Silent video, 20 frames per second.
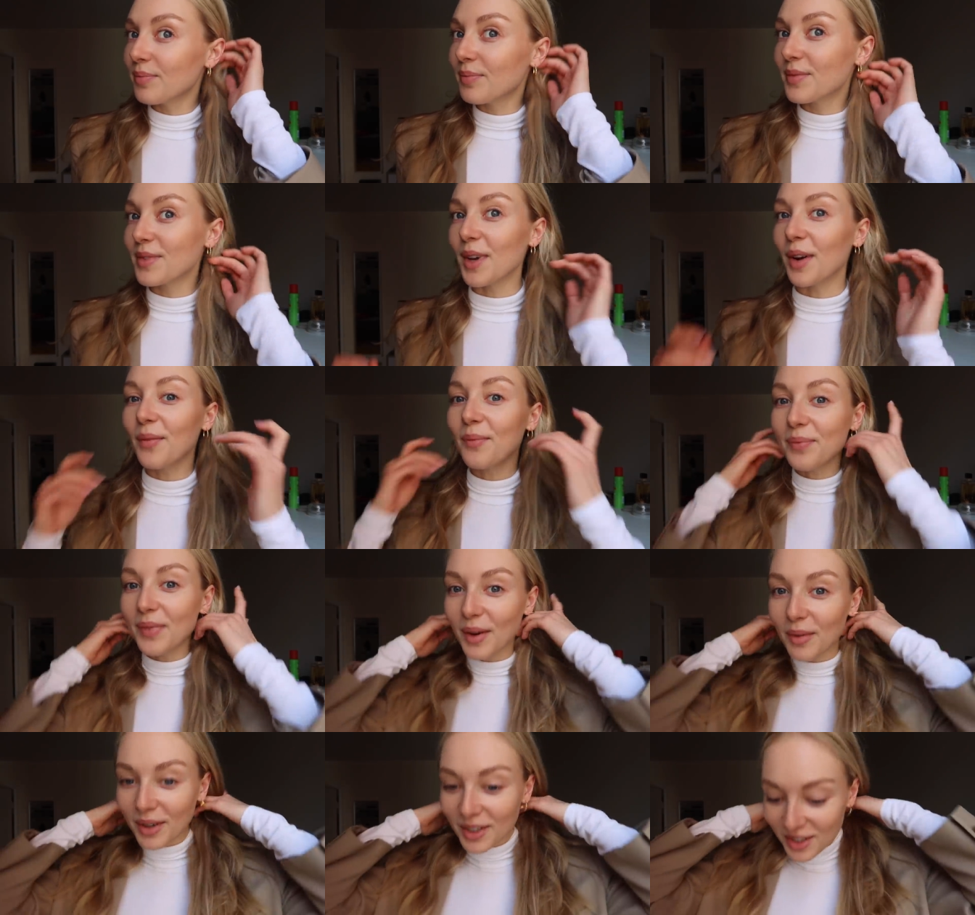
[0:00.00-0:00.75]
So
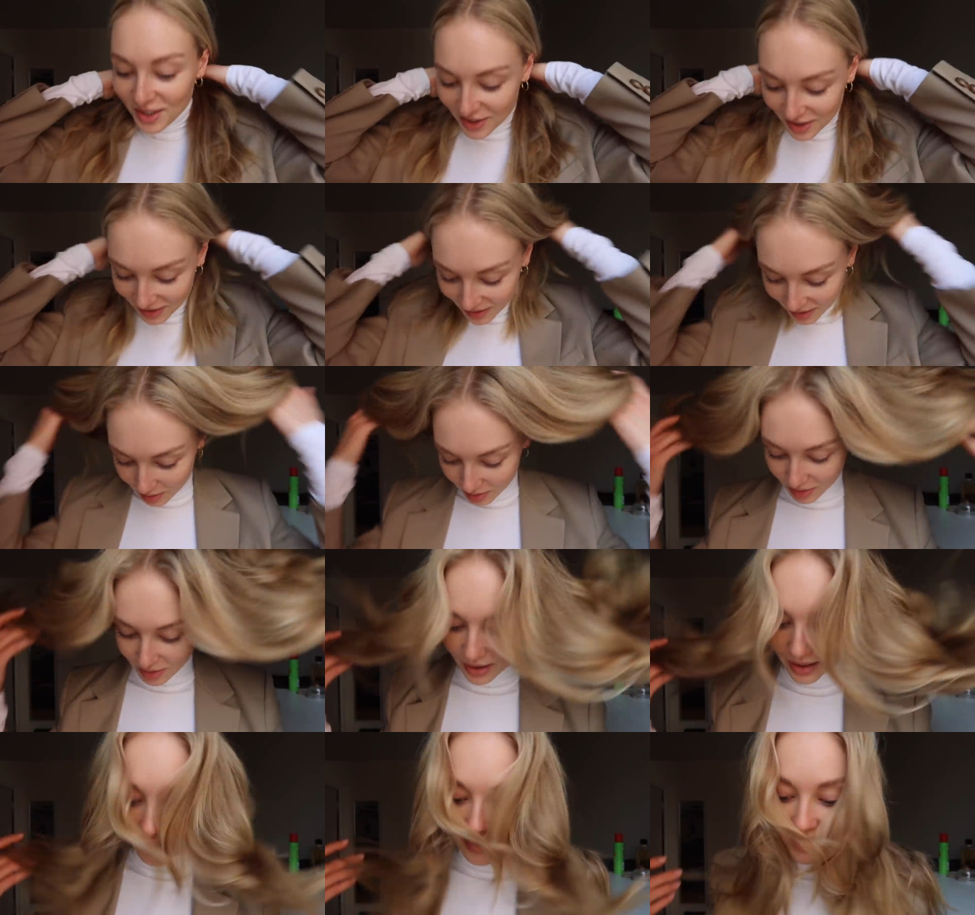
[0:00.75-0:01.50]
I want to share that with
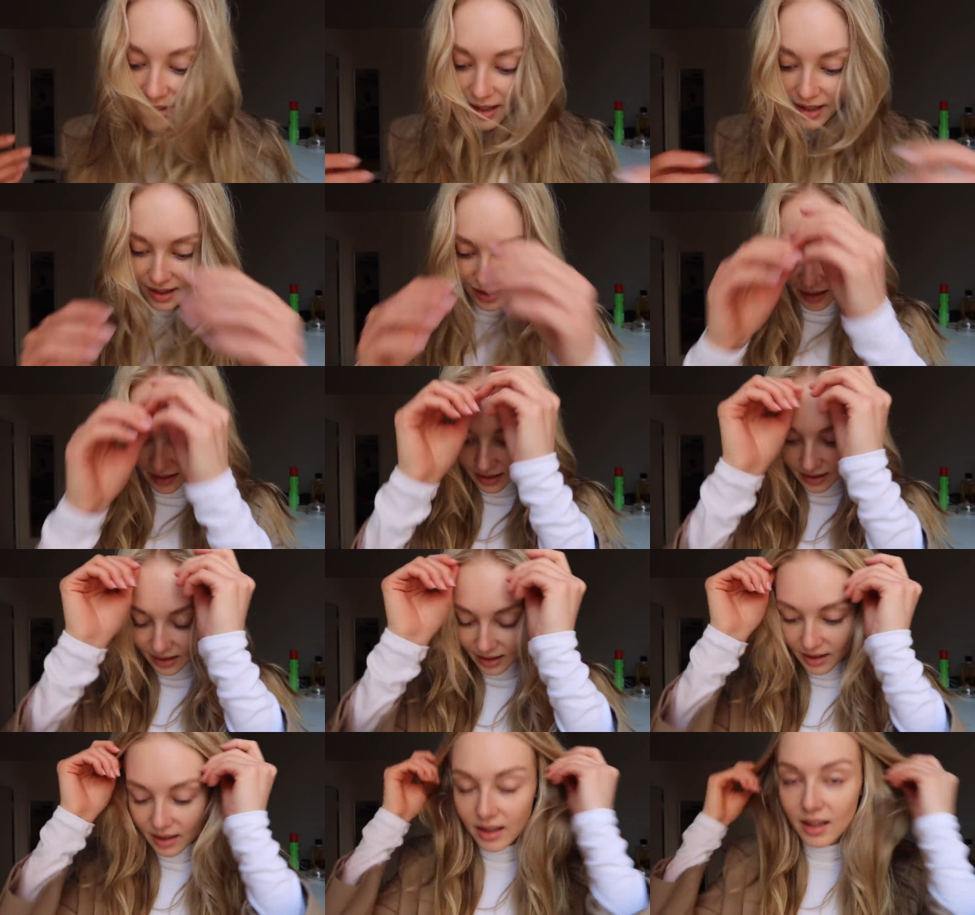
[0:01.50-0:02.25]
you guys.
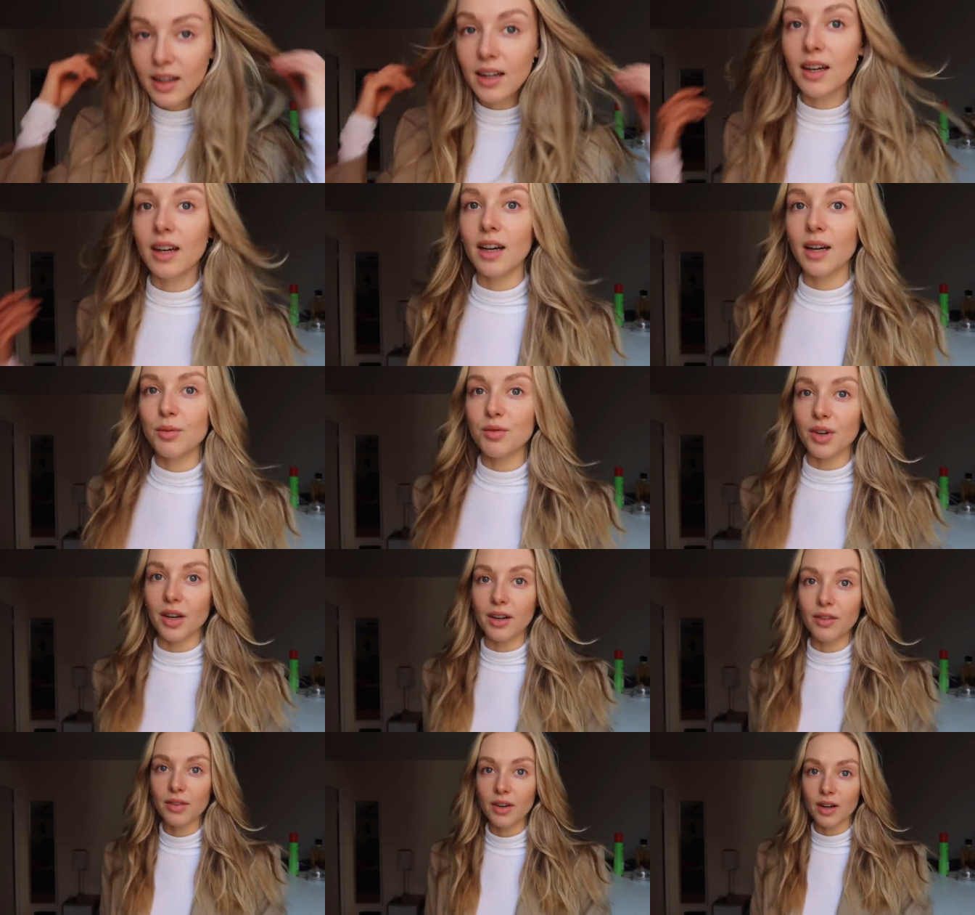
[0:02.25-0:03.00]
I am
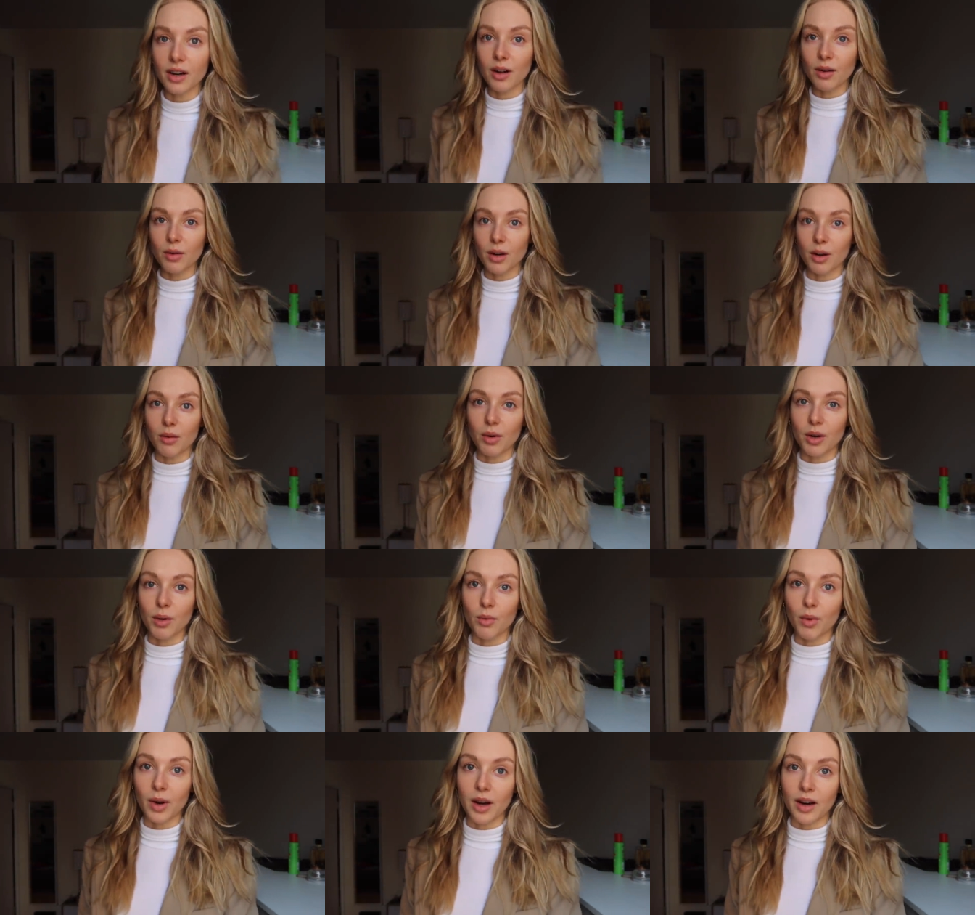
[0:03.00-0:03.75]
trying to figure out what I want
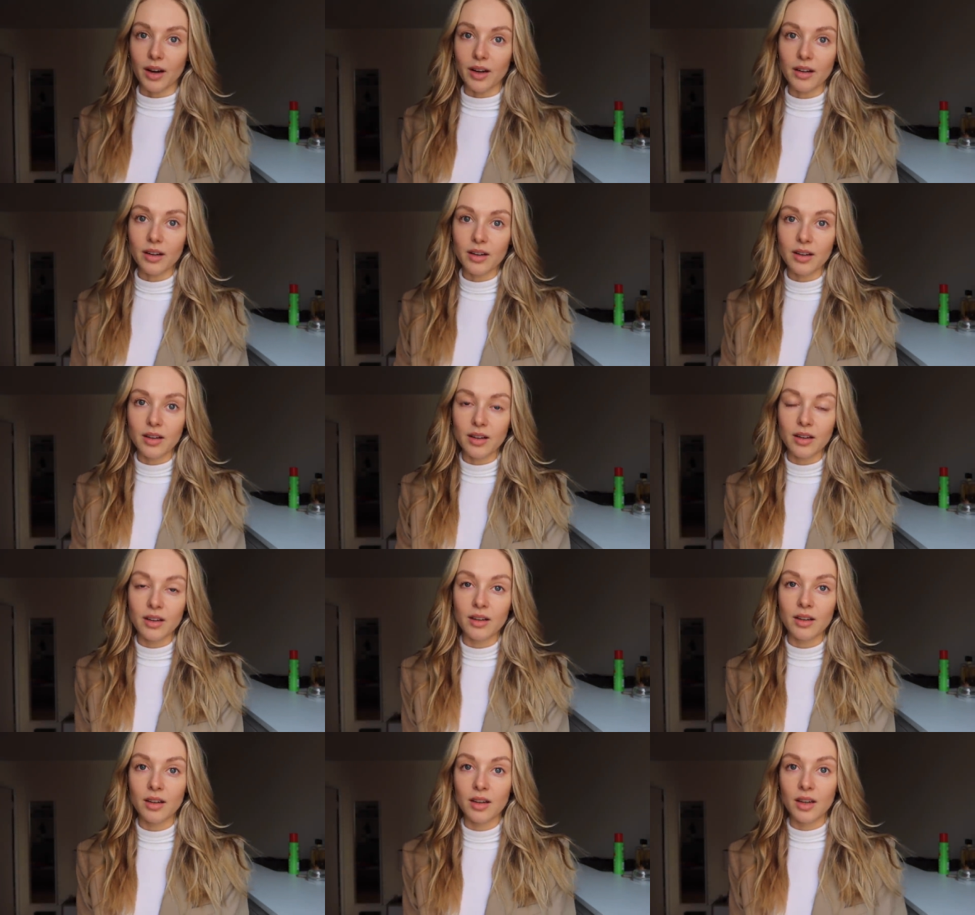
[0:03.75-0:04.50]
to wear
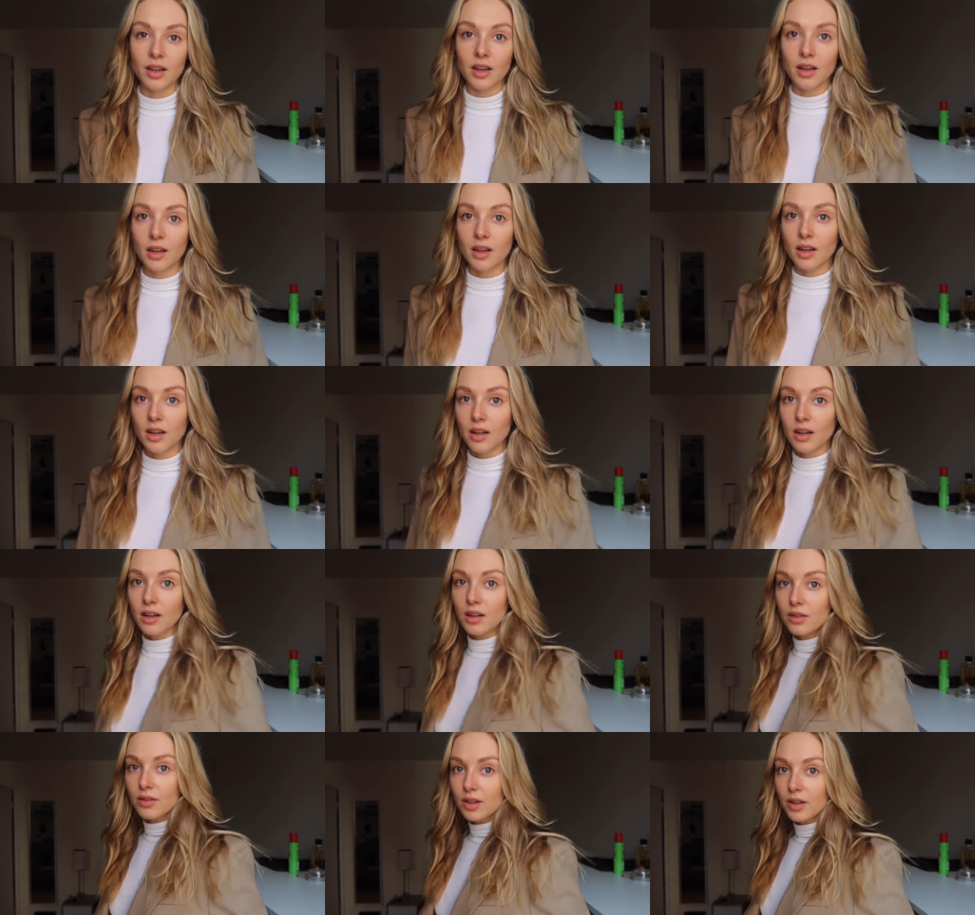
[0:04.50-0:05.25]

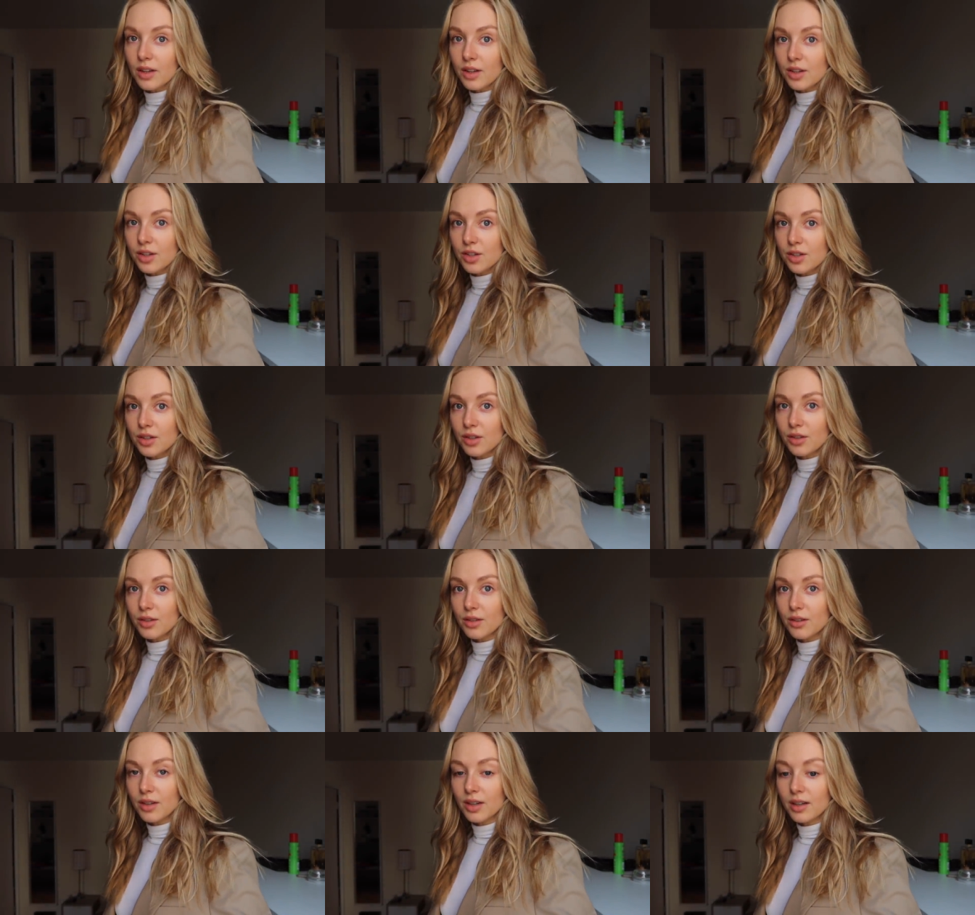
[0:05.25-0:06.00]
for the
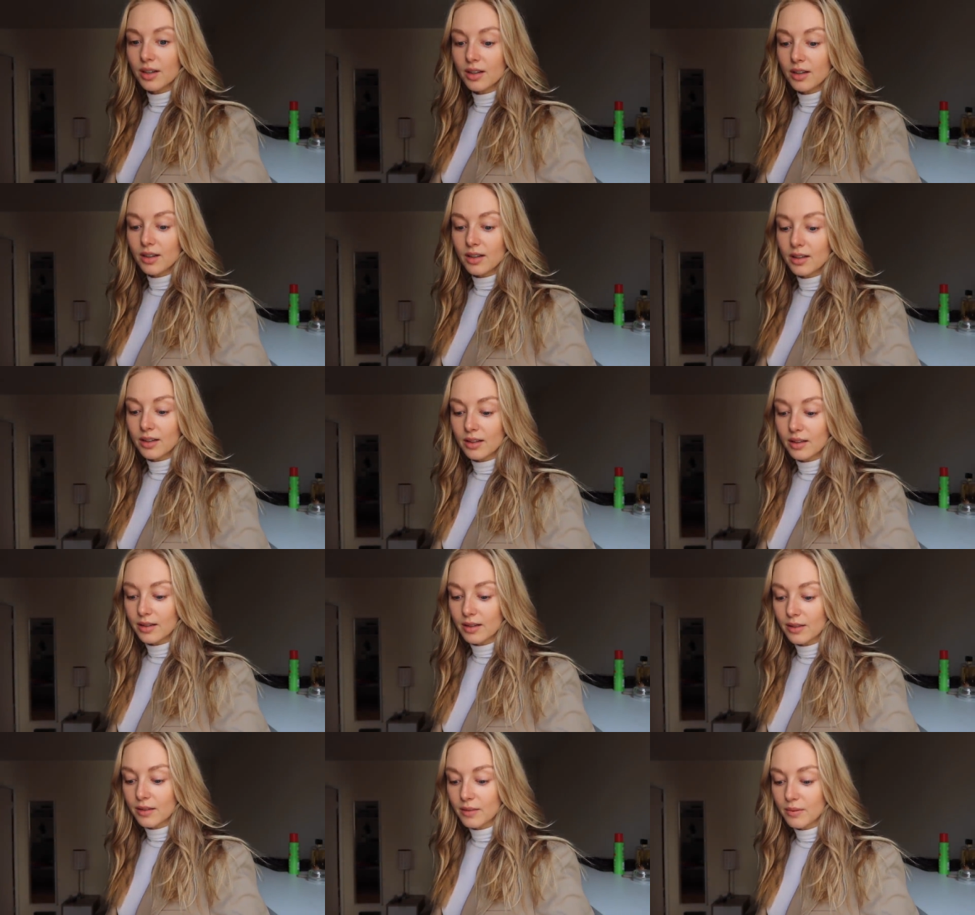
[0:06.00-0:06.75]
shoot.
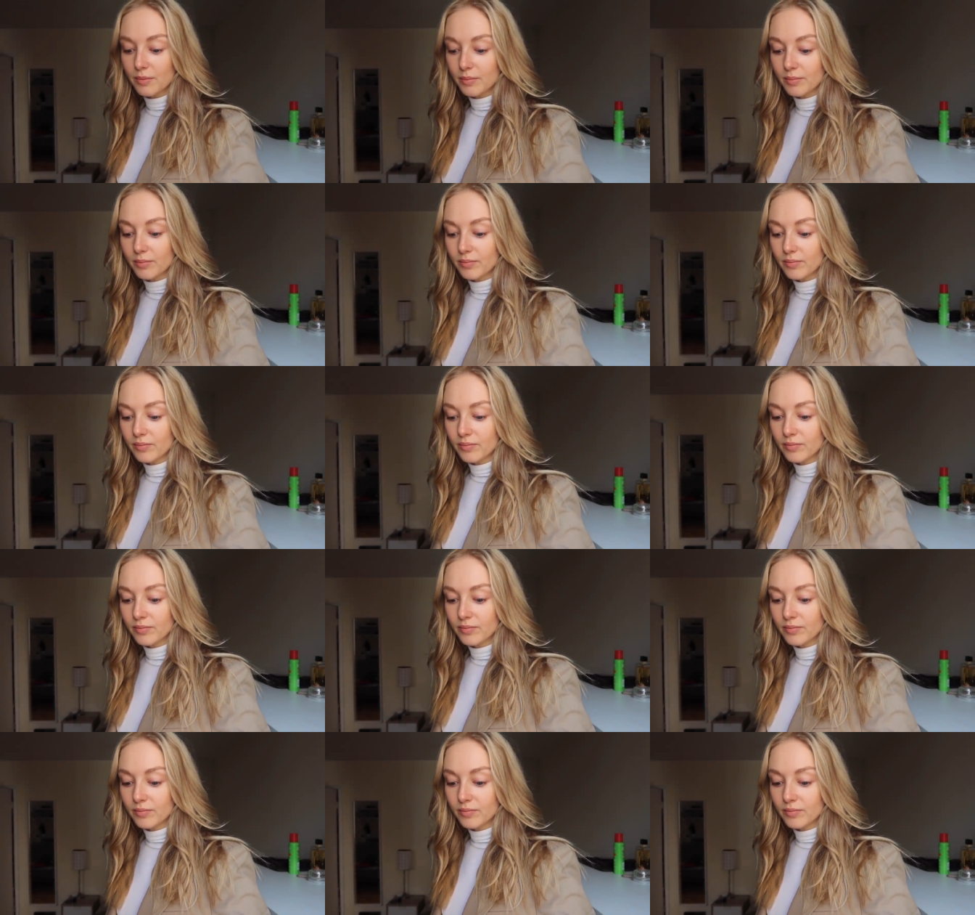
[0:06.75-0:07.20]
Um,